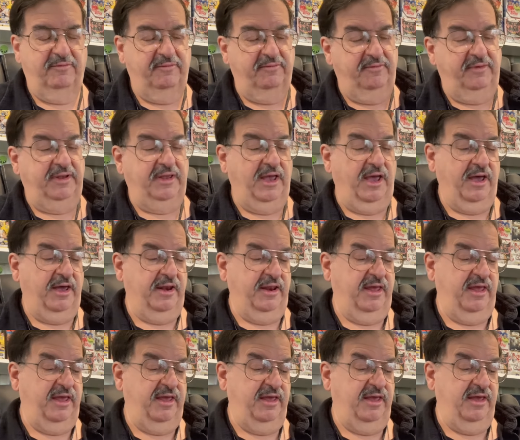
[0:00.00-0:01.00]
We got
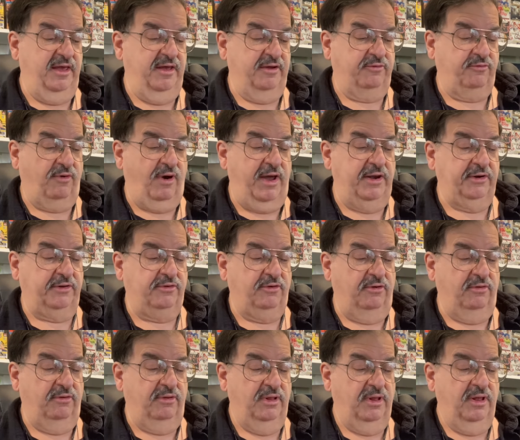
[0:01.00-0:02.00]
a
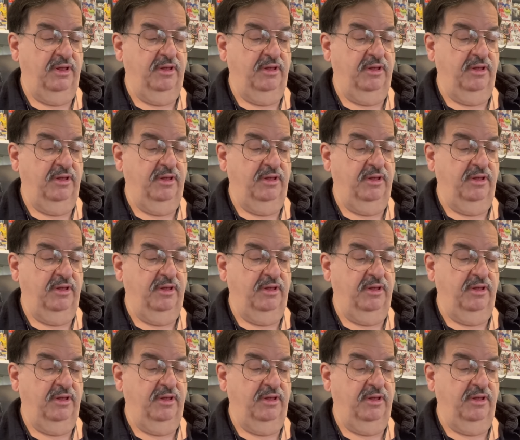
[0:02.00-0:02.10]
Chronicle